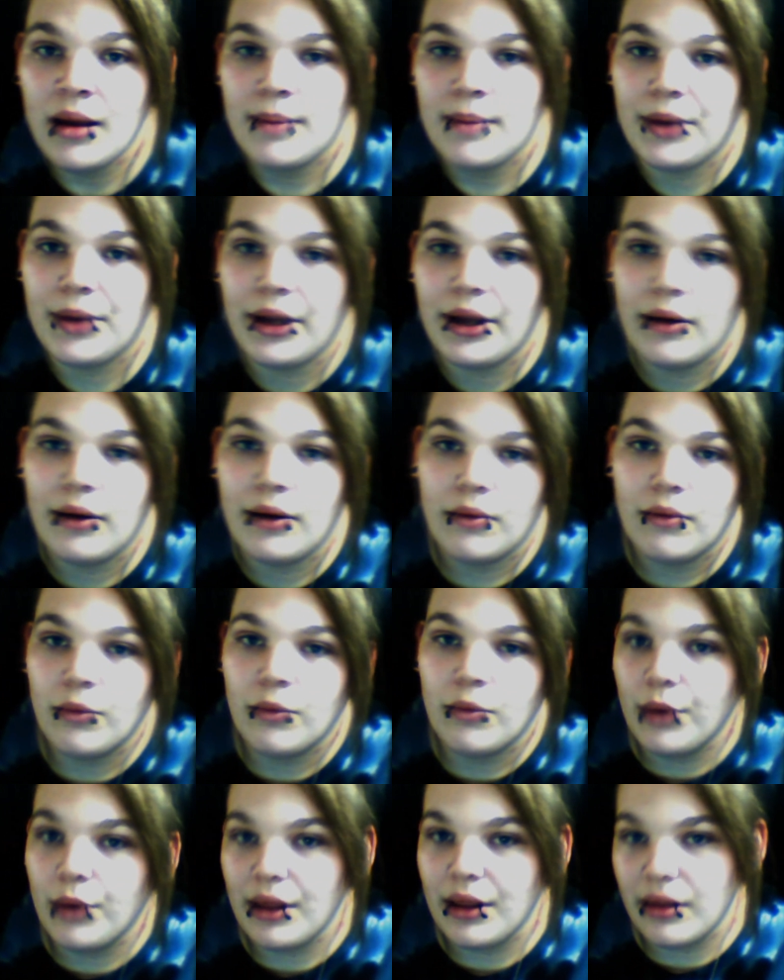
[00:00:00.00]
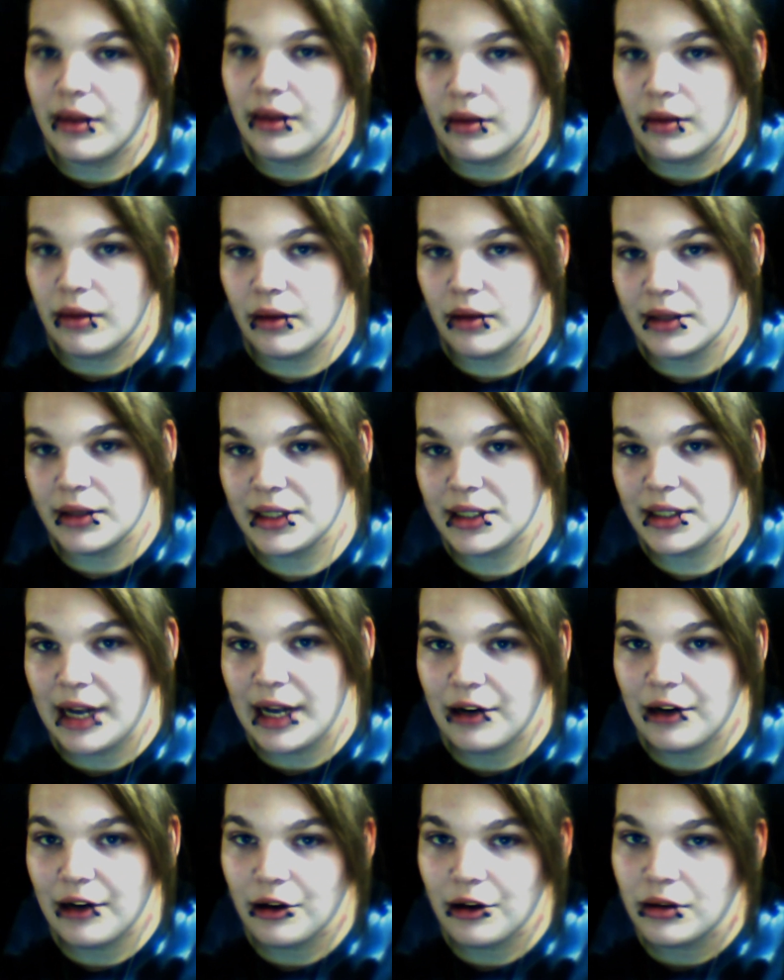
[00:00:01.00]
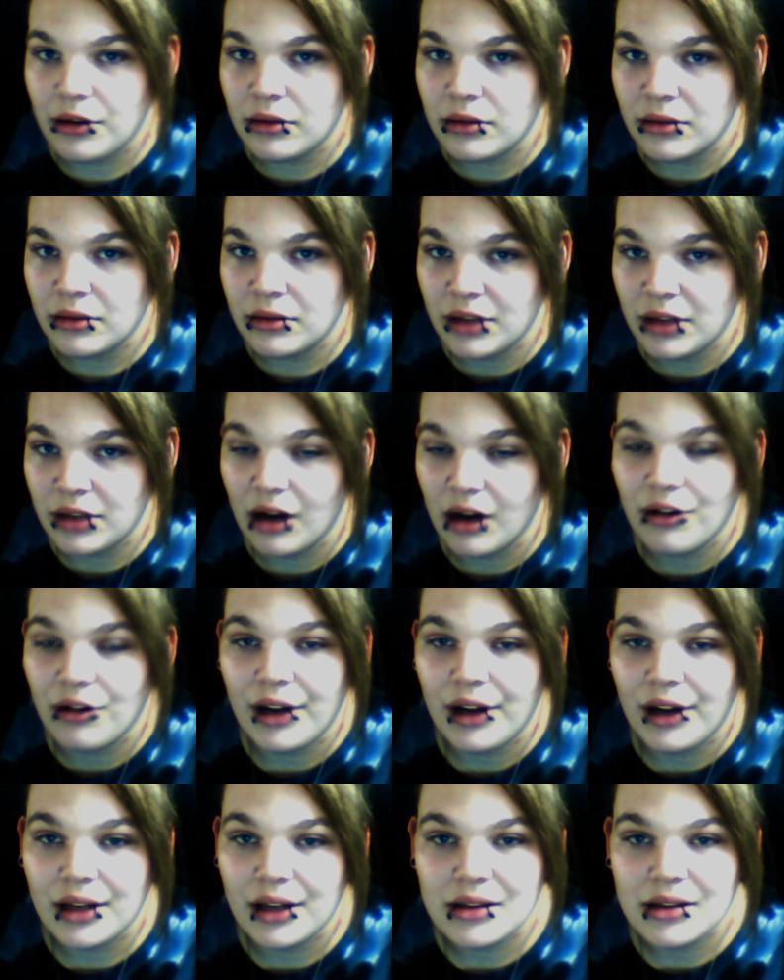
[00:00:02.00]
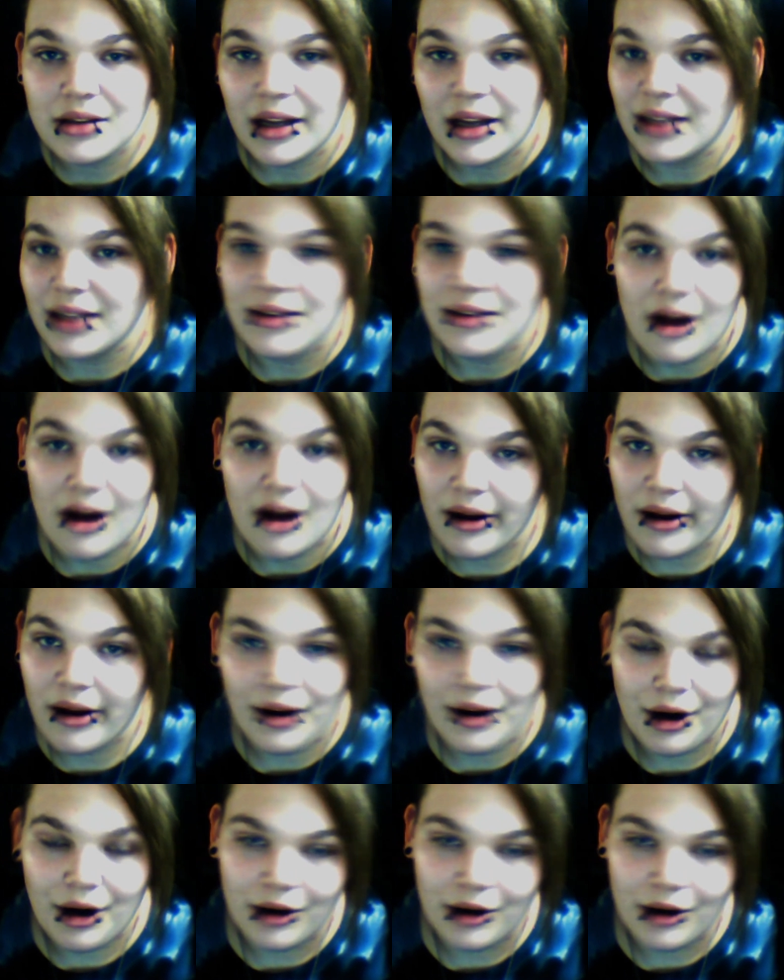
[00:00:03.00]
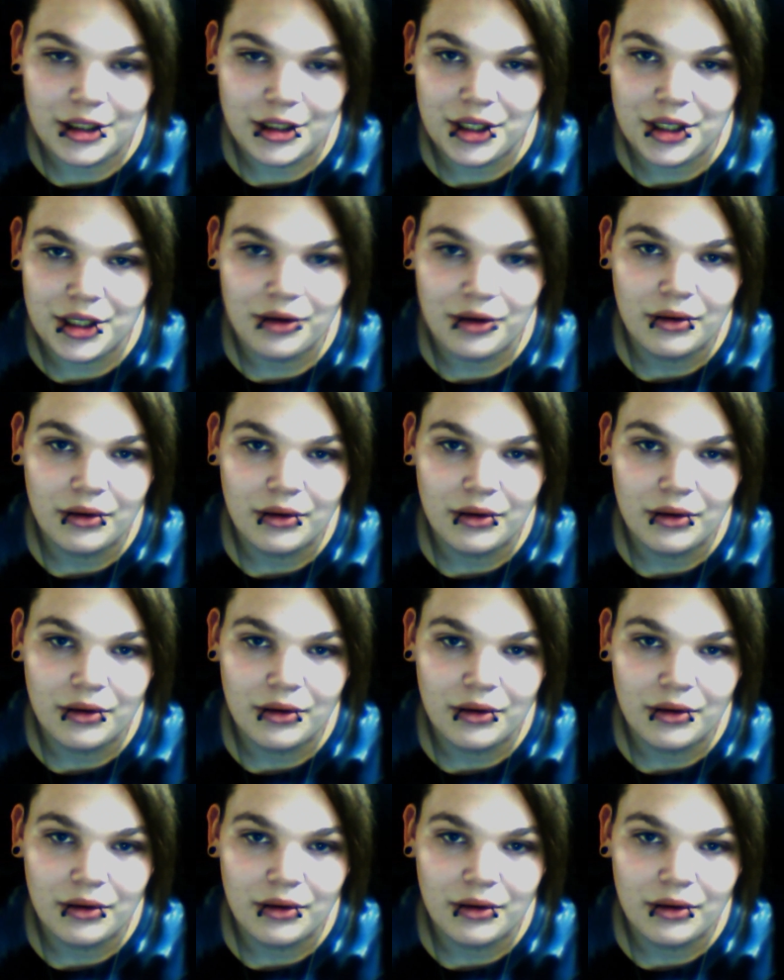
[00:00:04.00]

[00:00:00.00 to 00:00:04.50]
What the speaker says: but with standard tongue rings, it's not gonna hurt you.